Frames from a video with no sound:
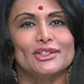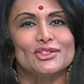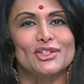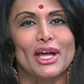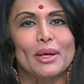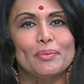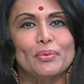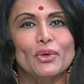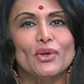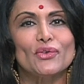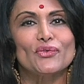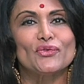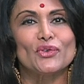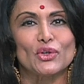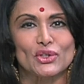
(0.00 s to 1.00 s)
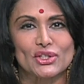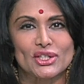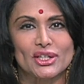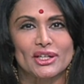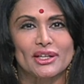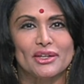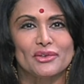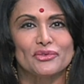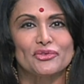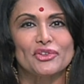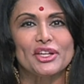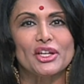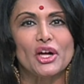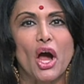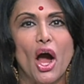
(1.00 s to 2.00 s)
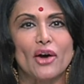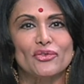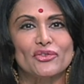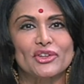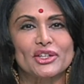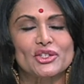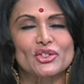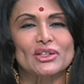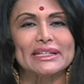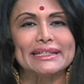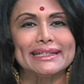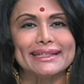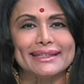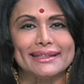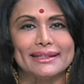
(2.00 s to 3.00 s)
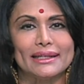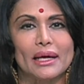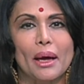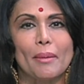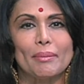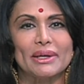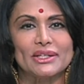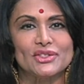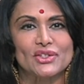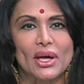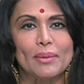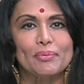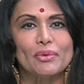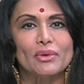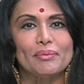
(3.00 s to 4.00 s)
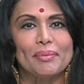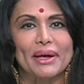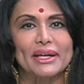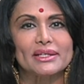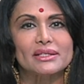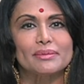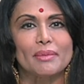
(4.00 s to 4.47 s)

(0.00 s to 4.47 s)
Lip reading: Jaipur Foot, Free Offering to the Needy by Jaipur-based